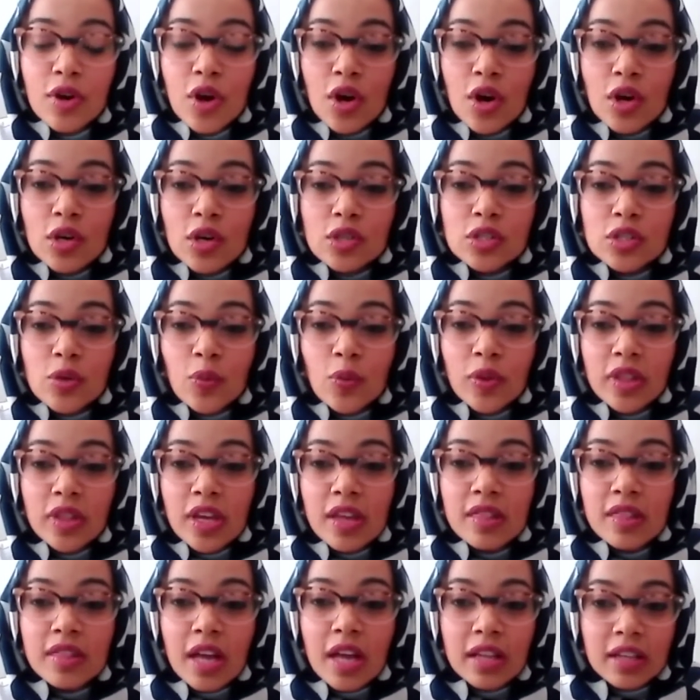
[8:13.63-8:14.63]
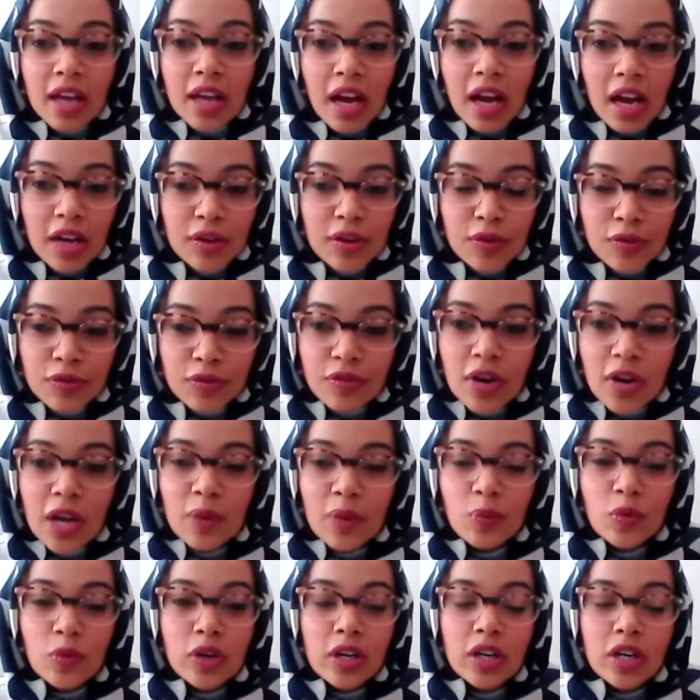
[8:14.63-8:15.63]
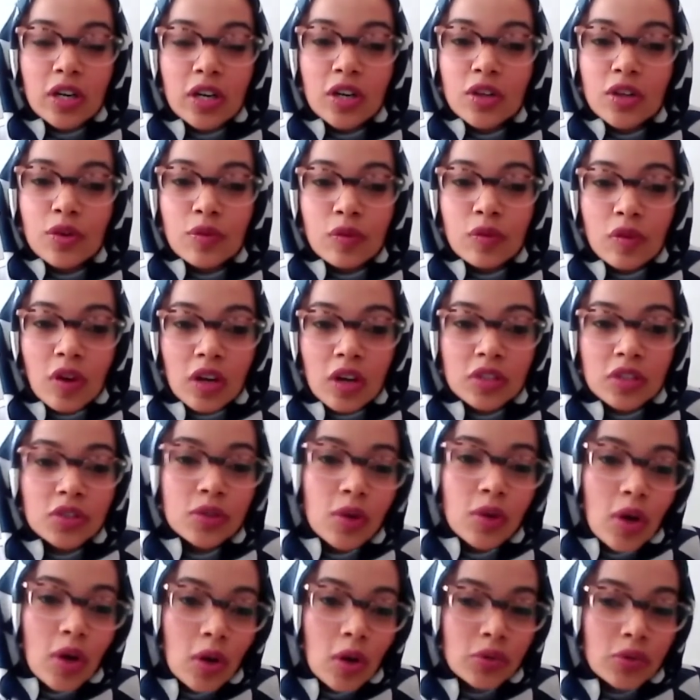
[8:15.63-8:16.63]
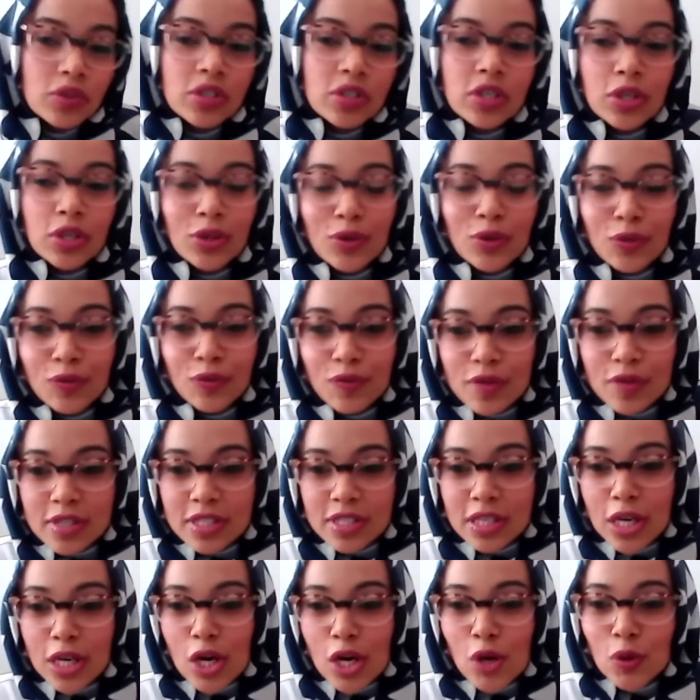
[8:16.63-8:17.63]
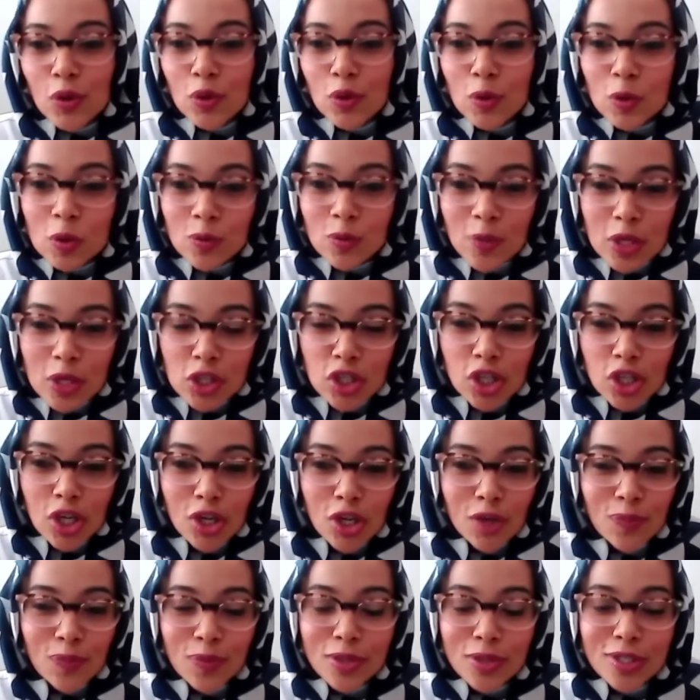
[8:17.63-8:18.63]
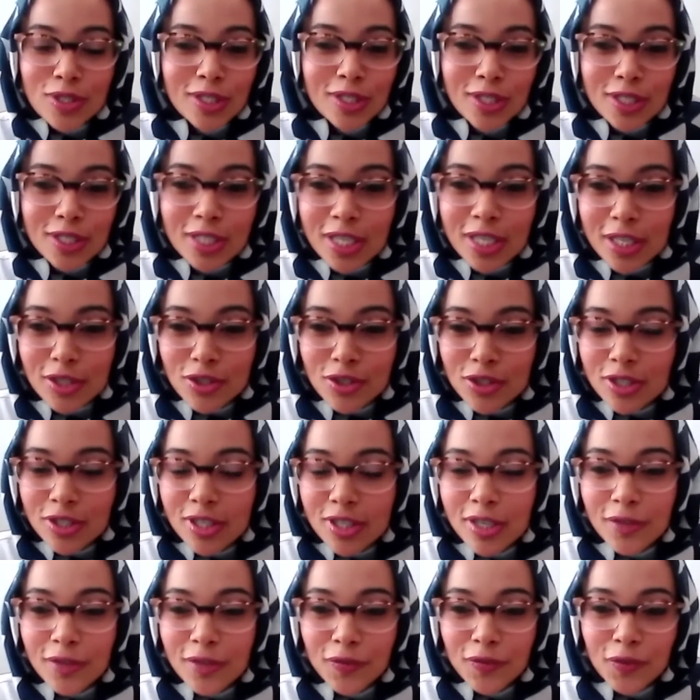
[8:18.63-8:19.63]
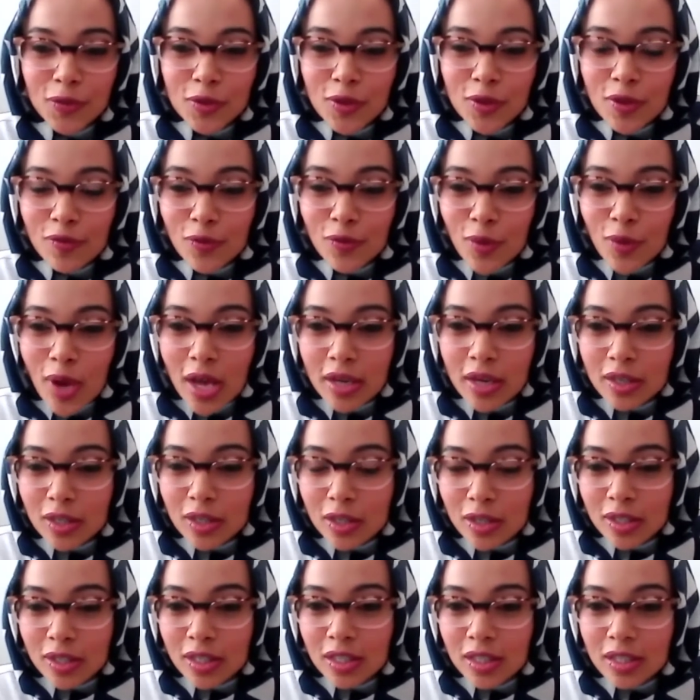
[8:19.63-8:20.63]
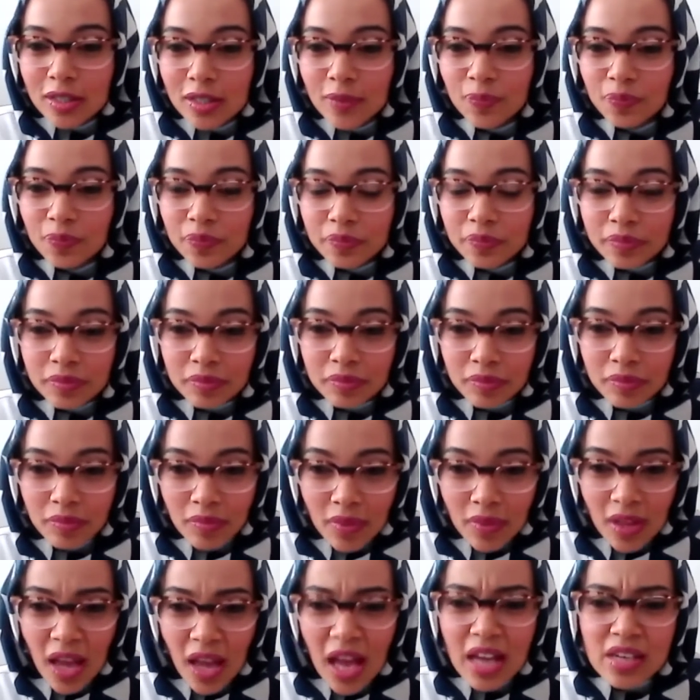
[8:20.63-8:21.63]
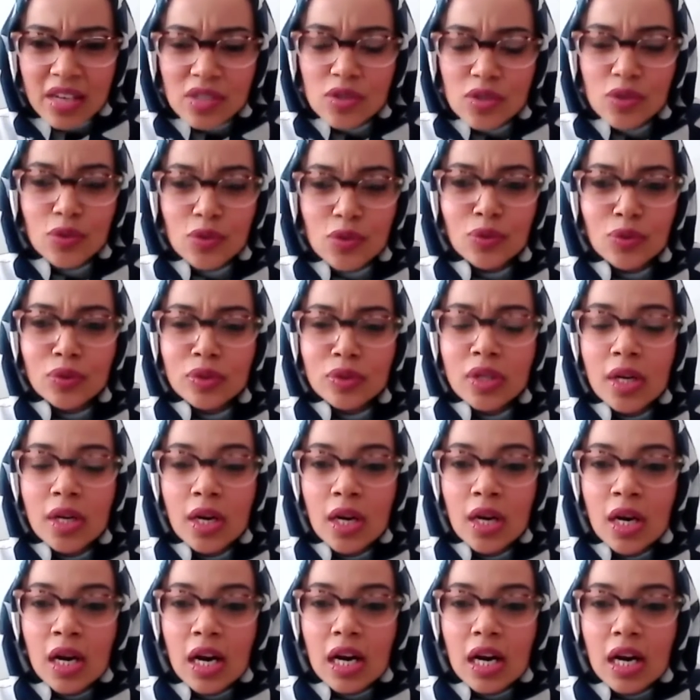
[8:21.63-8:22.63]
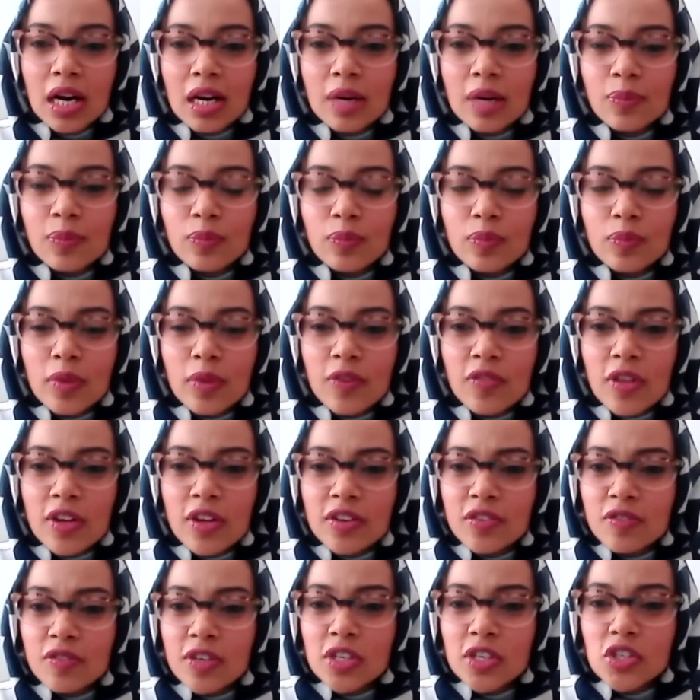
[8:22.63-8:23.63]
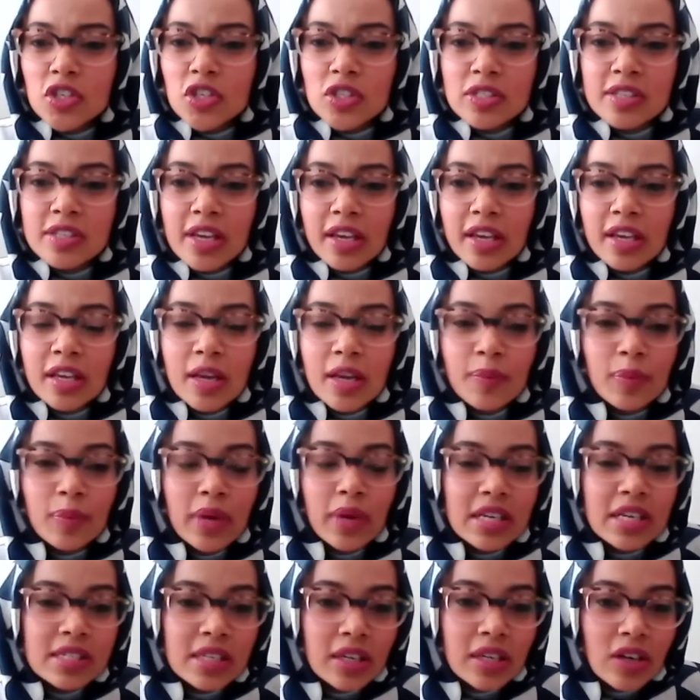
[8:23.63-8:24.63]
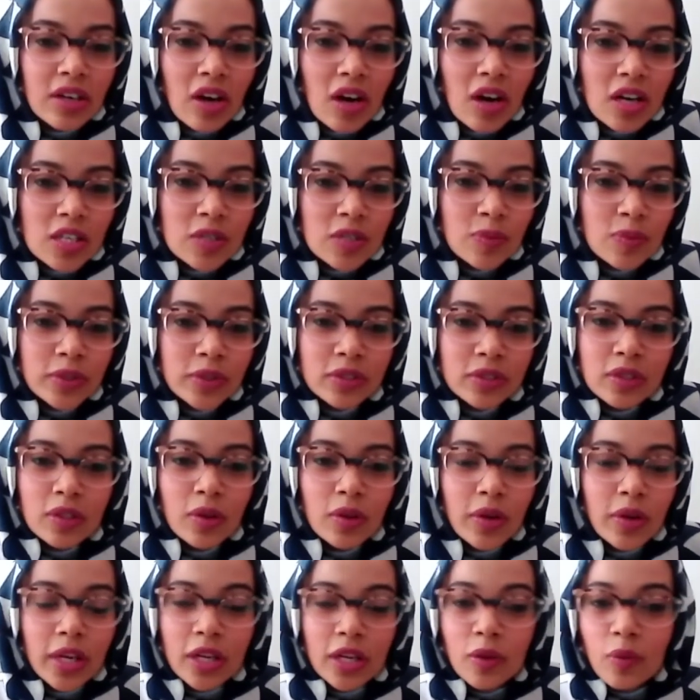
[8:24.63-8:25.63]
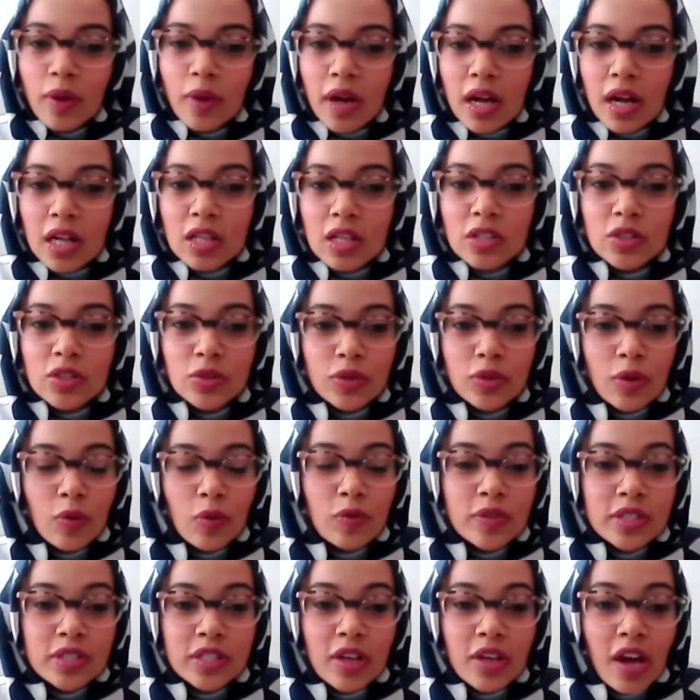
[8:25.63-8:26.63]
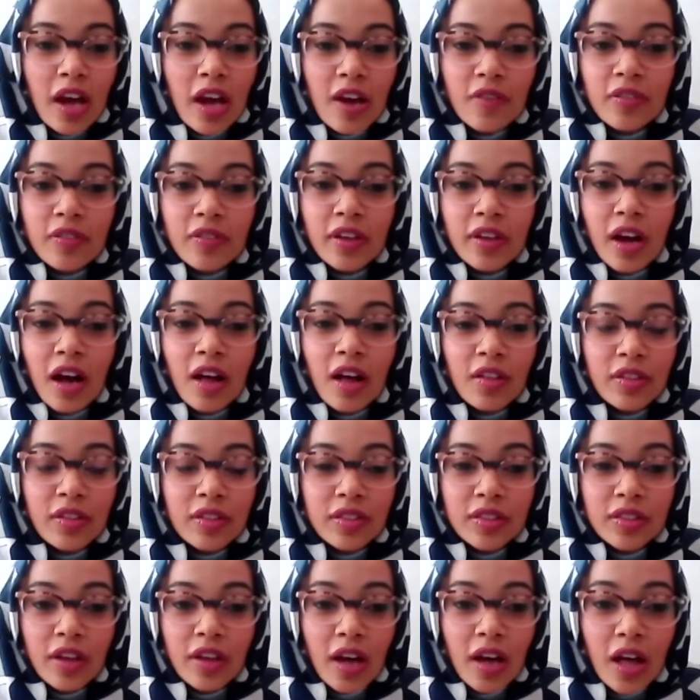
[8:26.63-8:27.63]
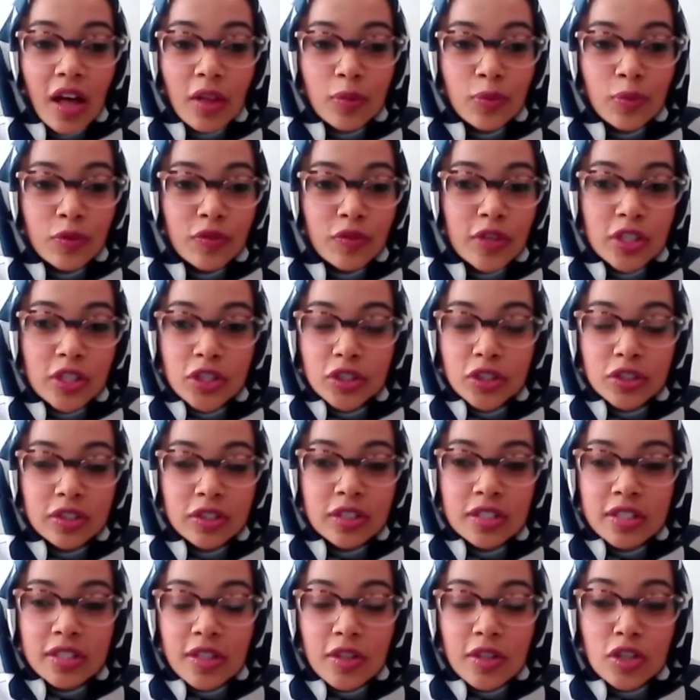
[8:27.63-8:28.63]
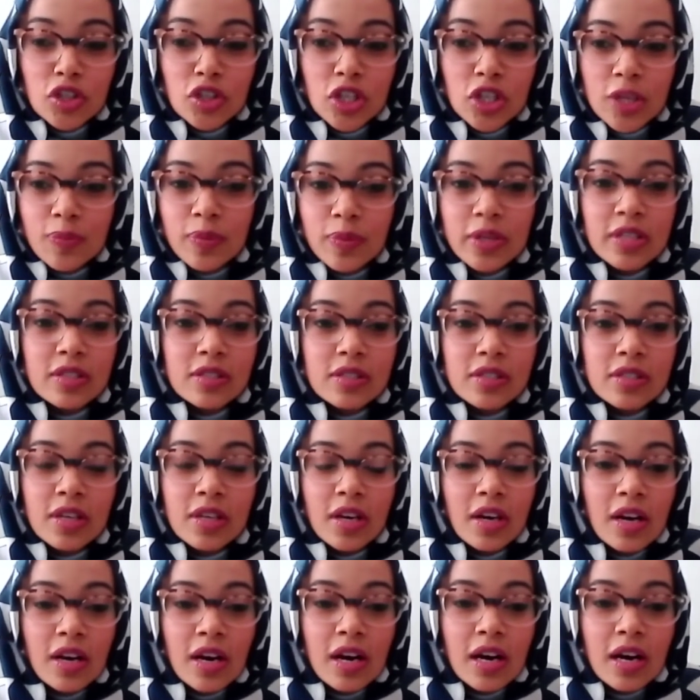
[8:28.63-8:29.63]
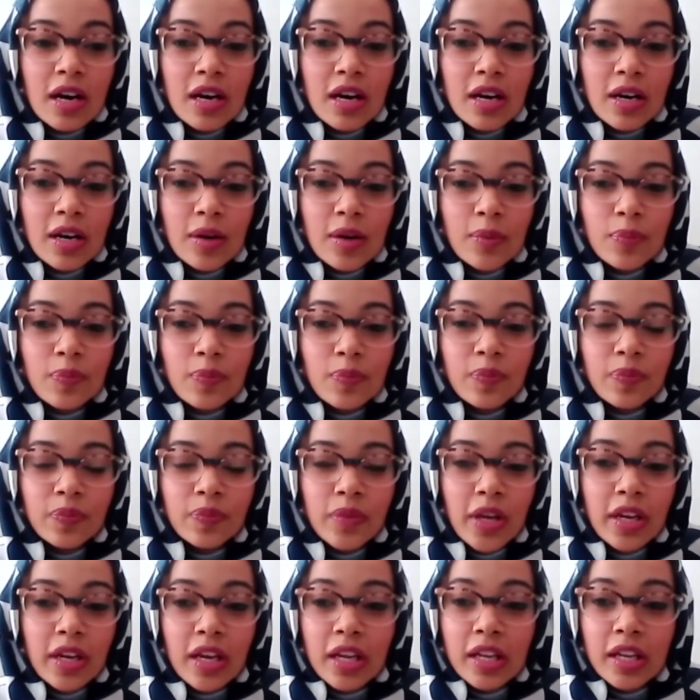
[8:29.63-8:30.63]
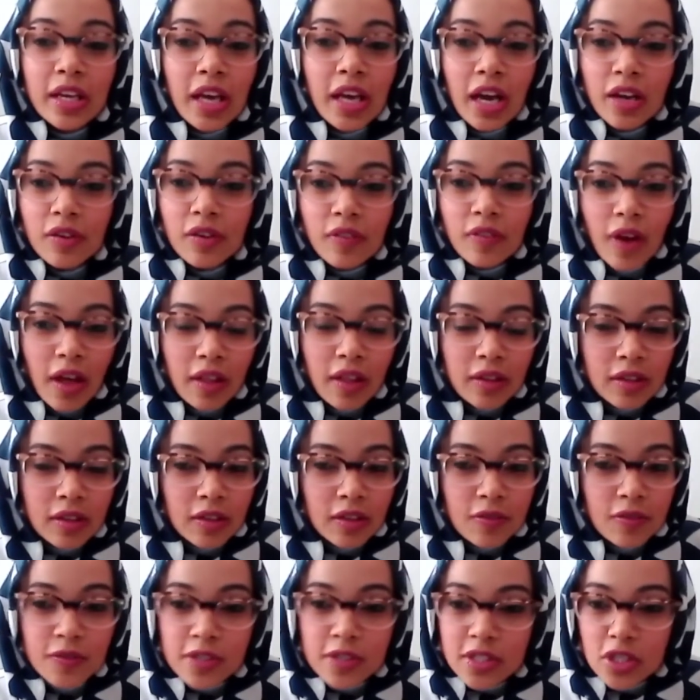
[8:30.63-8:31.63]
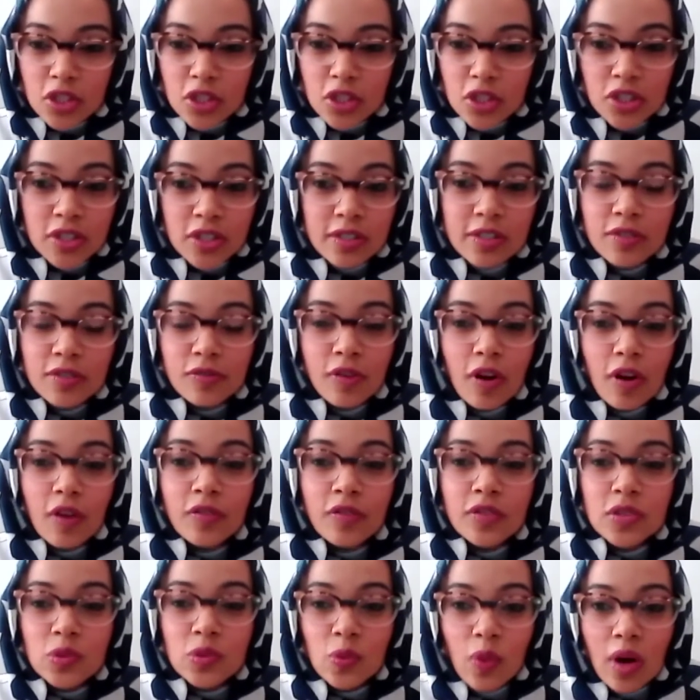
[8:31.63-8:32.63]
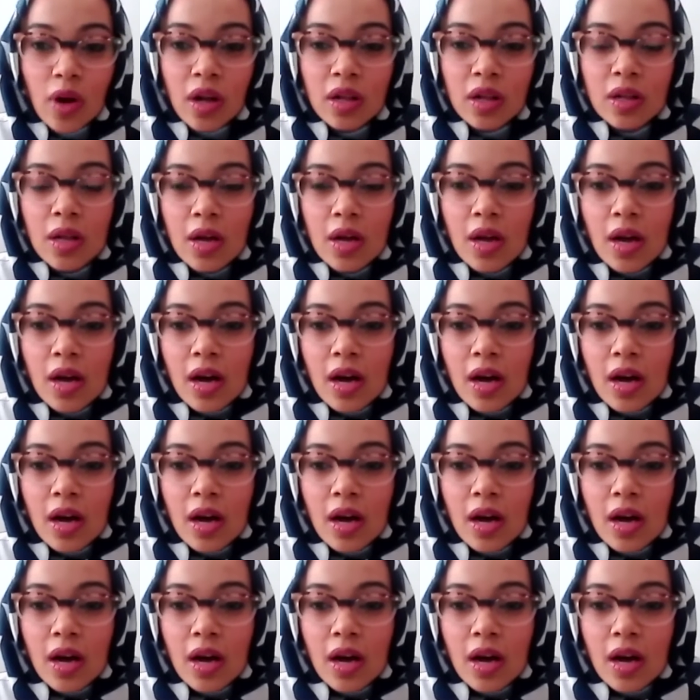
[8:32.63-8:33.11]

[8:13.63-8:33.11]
So within that kind of framework, you've got your OT, your physio, your speech therapist, the teacher, if you're at a school, if the intervention is taking place at a hospital or anywhere else, you'd obviously have the health professionals and the GPs, and any kind of other physicians involved as well.